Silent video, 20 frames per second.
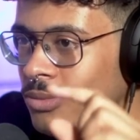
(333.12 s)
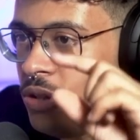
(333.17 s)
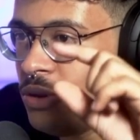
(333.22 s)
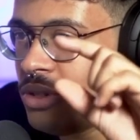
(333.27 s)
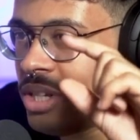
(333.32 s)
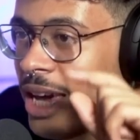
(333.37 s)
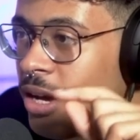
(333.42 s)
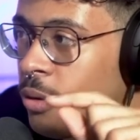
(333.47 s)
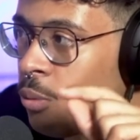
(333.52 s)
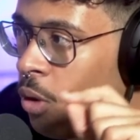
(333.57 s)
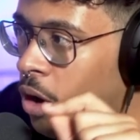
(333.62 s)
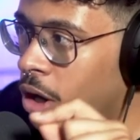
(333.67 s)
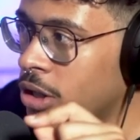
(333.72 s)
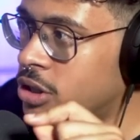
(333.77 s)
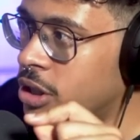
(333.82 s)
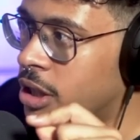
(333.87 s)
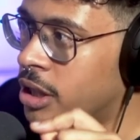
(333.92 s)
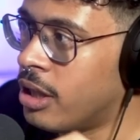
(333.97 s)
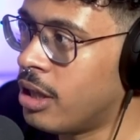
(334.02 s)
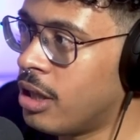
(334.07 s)
you take
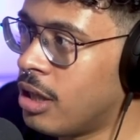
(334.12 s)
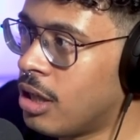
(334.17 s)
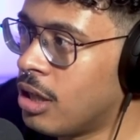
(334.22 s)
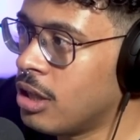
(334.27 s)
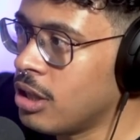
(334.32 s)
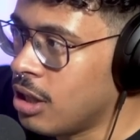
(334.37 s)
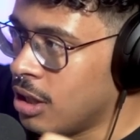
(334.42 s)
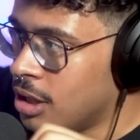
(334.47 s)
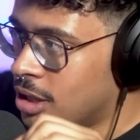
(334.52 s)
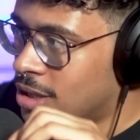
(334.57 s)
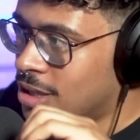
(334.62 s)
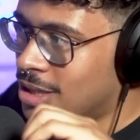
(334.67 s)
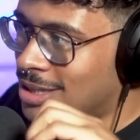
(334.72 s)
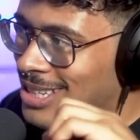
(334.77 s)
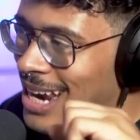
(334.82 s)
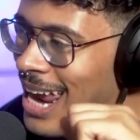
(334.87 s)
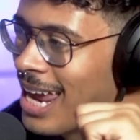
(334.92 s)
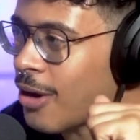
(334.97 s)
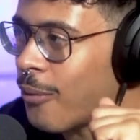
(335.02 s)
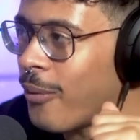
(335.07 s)
water,
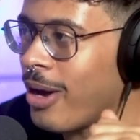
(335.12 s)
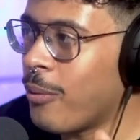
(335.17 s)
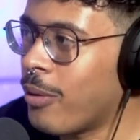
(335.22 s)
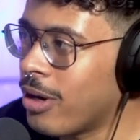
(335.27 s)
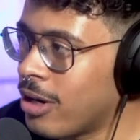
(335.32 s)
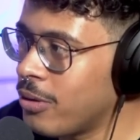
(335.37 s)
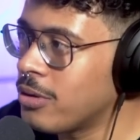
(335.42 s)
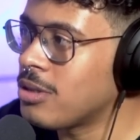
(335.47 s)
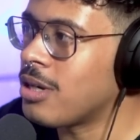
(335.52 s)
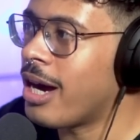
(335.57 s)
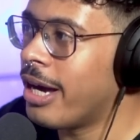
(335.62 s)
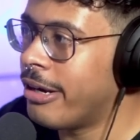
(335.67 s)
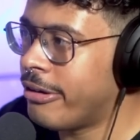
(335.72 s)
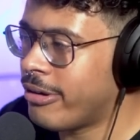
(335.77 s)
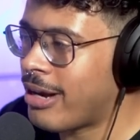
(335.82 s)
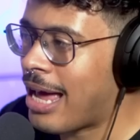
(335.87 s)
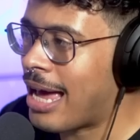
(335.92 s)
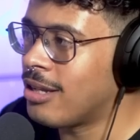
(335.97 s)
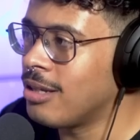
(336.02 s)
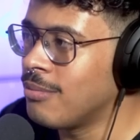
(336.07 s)
take away one of those
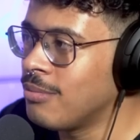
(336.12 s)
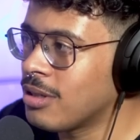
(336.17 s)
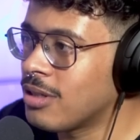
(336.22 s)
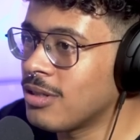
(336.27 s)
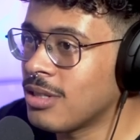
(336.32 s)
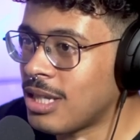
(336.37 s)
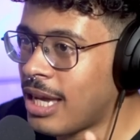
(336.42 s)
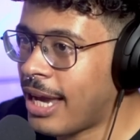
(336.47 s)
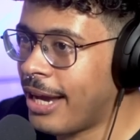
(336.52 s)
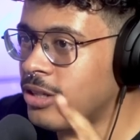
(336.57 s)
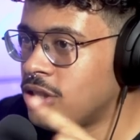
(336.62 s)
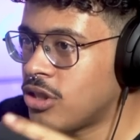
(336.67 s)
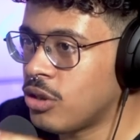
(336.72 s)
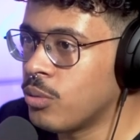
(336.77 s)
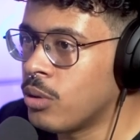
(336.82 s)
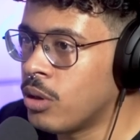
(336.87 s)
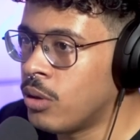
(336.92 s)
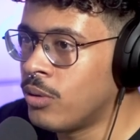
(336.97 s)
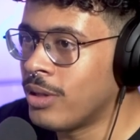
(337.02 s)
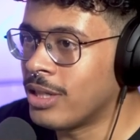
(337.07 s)
hydrogen atoms because it's
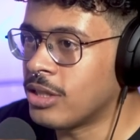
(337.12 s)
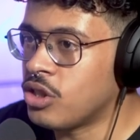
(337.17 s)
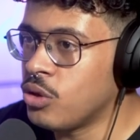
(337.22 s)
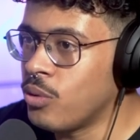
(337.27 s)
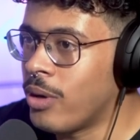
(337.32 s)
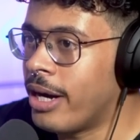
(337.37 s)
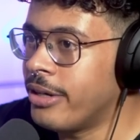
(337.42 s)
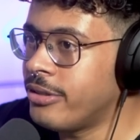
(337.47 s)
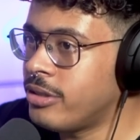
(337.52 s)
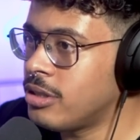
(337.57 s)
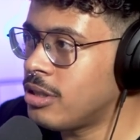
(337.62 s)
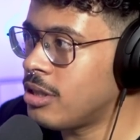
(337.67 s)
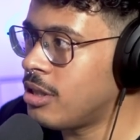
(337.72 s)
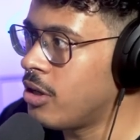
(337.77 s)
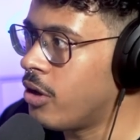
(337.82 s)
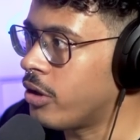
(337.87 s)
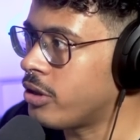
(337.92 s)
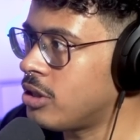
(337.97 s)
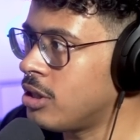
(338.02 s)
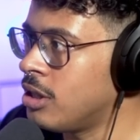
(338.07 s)
H2O, yeah. it's two hydrogens and
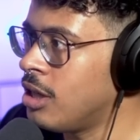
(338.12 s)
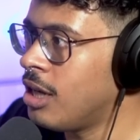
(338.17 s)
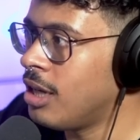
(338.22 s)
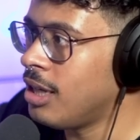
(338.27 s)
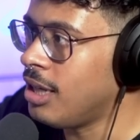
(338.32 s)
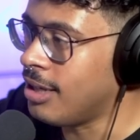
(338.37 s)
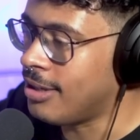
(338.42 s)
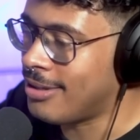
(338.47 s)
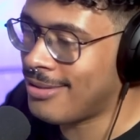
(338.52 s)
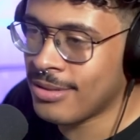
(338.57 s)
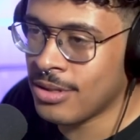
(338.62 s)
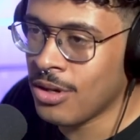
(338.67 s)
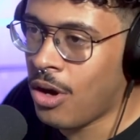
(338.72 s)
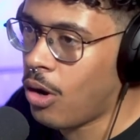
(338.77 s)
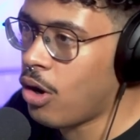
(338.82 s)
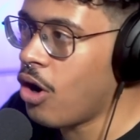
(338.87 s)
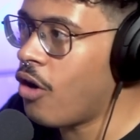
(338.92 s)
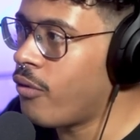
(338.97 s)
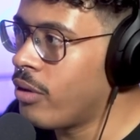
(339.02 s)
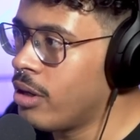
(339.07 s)
an oxygen. You
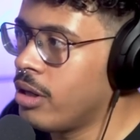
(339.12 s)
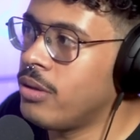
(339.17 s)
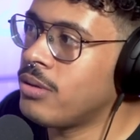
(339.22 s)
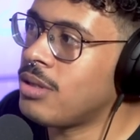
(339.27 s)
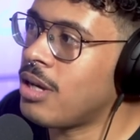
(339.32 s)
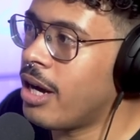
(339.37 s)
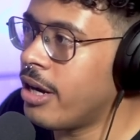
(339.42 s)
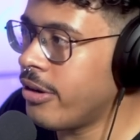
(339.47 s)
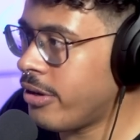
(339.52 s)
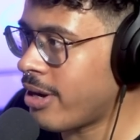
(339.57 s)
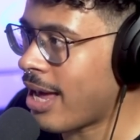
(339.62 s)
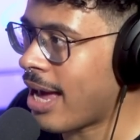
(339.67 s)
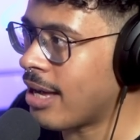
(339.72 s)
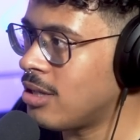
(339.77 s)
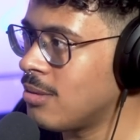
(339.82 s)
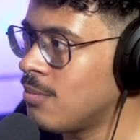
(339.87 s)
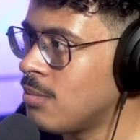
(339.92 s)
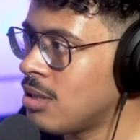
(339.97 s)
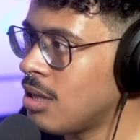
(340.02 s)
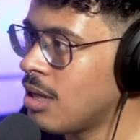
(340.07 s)
knock off one of those hydrogen
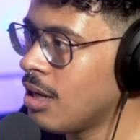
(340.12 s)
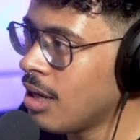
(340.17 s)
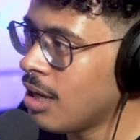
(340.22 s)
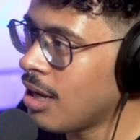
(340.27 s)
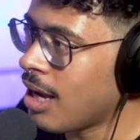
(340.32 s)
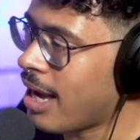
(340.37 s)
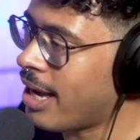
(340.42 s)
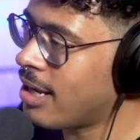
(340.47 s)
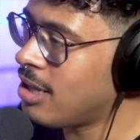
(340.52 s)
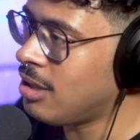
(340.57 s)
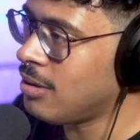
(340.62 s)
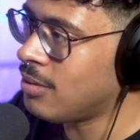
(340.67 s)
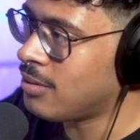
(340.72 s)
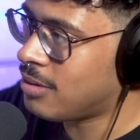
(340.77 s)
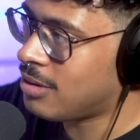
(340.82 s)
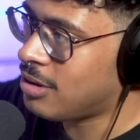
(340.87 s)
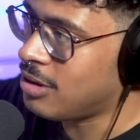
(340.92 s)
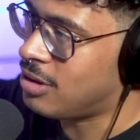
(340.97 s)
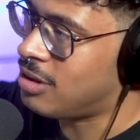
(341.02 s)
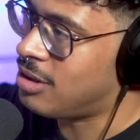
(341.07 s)
atoms and you
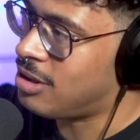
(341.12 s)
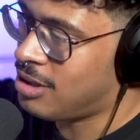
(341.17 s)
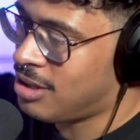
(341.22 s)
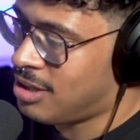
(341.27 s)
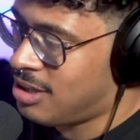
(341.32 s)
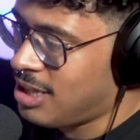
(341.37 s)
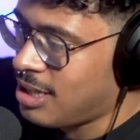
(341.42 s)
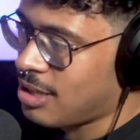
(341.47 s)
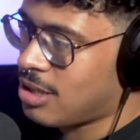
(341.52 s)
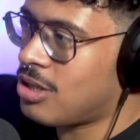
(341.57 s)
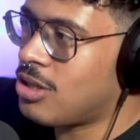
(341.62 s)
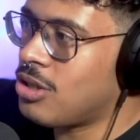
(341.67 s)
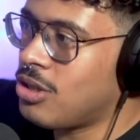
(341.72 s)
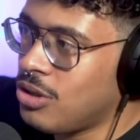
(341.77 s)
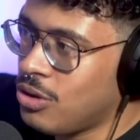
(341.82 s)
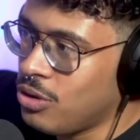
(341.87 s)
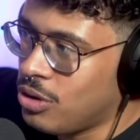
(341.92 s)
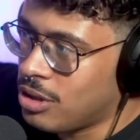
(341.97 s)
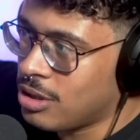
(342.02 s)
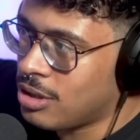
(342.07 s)
just stitch
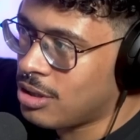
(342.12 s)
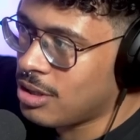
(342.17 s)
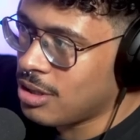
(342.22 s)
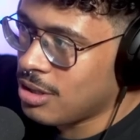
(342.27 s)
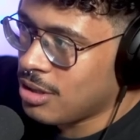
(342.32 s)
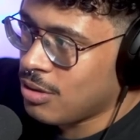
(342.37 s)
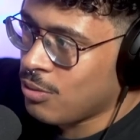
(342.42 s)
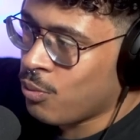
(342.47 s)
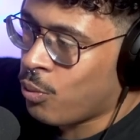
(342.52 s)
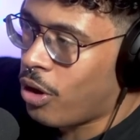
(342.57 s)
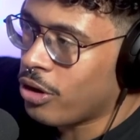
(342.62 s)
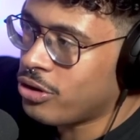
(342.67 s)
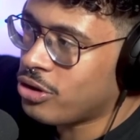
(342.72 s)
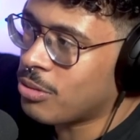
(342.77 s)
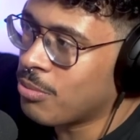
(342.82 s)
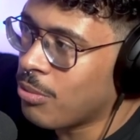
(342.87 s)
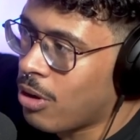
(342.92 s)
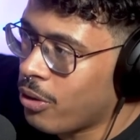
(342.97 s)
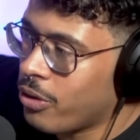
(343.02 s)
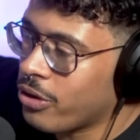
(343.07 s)
your
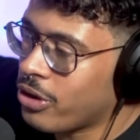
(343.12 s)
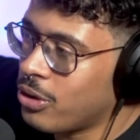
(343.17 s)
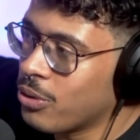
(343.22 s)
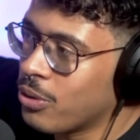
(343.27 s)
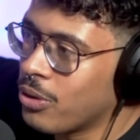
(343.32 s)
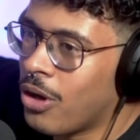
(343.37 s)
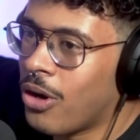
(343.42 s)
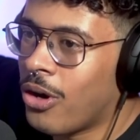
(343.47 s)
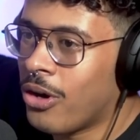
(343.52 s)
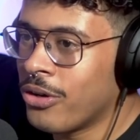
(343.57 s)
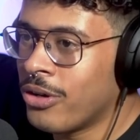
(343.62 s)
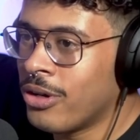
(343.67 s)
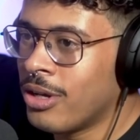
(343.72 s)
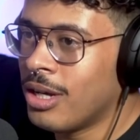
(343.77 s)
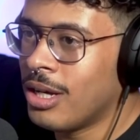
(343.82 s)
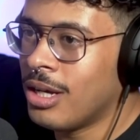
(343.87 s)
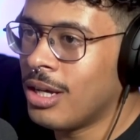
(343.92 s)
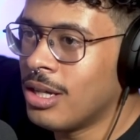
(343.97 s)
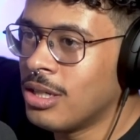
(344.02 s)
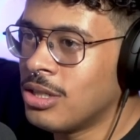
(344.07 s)
water molecule on
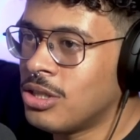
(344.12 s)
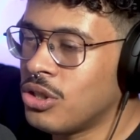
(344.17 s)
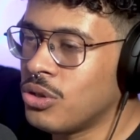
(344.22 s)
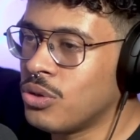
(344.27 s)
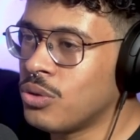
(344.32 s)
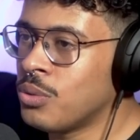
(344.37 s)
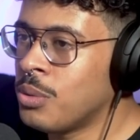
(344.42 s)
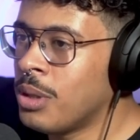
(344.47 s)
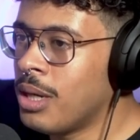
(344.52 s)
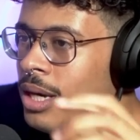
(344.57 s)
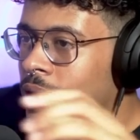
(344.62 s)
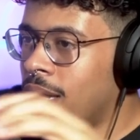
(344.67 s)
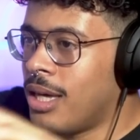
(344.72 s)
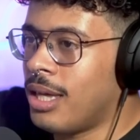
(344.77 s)
to